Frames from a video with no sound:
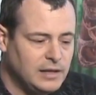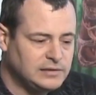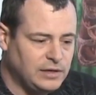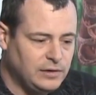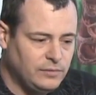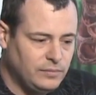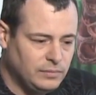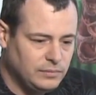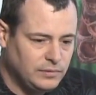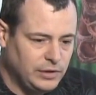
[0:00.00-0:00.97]
So you,
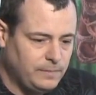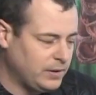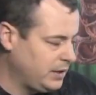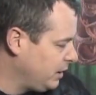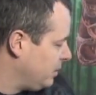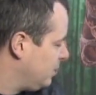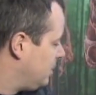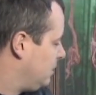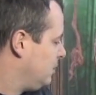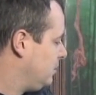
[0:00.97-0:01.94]
you put
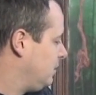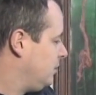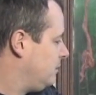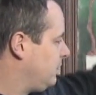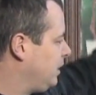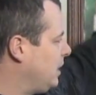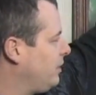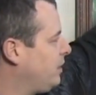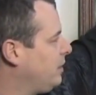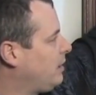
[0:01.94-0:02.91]
your, you
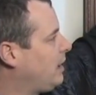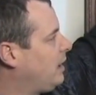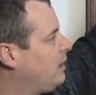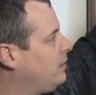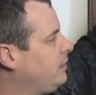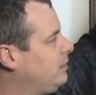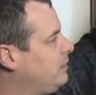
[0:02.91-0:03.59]
know, your, uh,